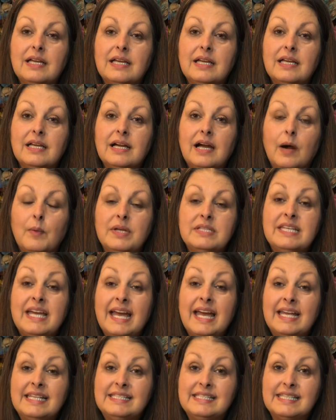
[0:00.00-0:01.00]
went to
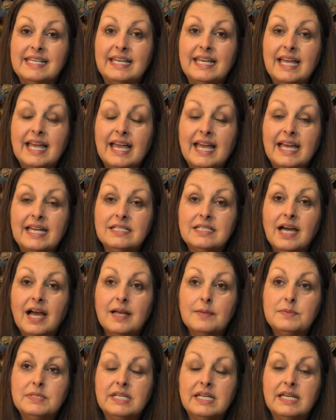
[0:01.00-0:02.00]
Etsy and
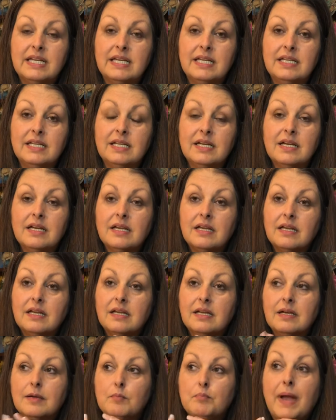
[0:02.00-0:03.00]
typed in
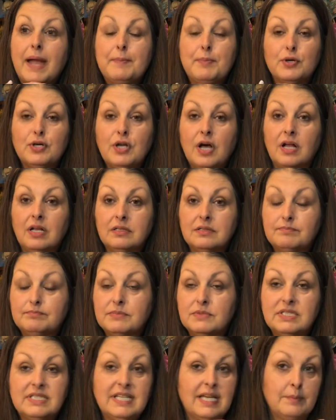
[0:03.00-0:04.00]
paper doll
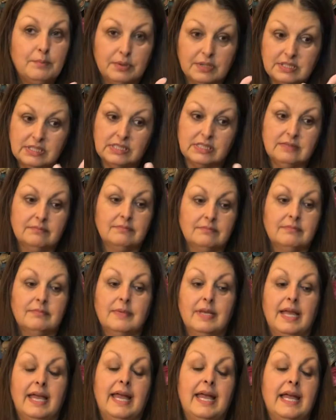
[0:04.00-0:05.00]
templates.
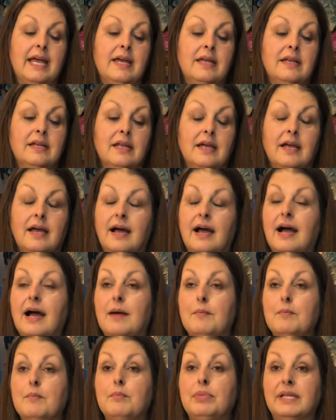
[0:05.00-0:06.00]
And
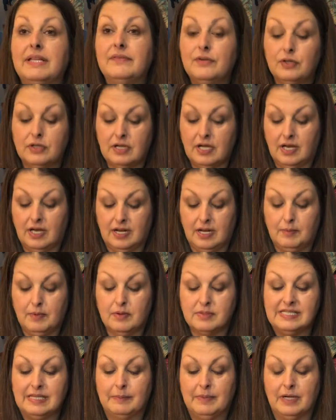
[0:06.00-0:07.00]
believe it or not, I'm going
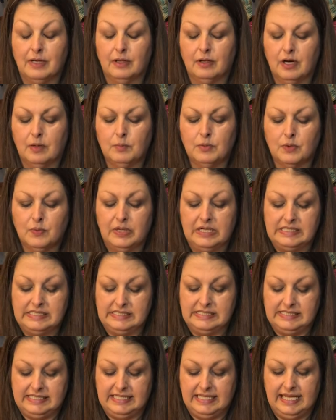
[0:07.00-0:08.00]
to set me an alarm real quick
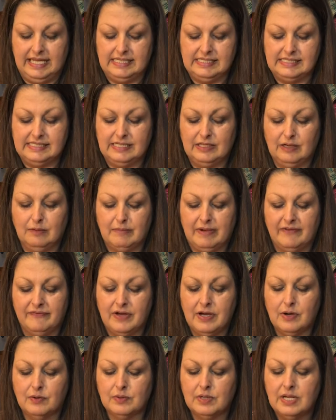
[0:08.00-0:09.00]
since he can't see on my
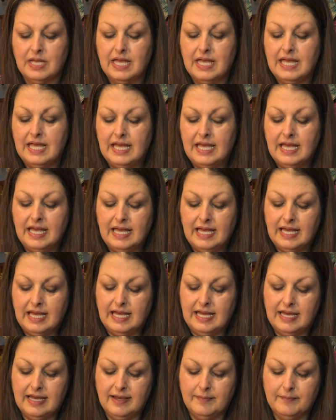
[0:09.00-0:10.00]
phone.
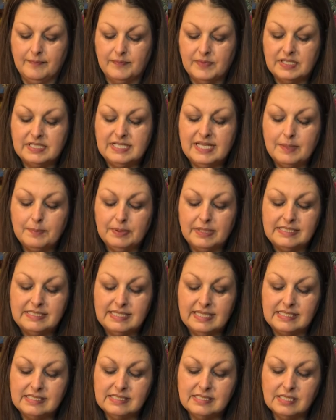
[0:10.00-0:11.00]
Templates.
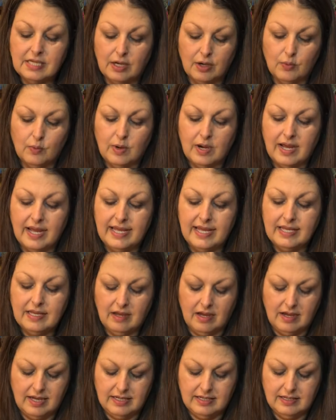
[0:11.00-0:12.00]
And so I got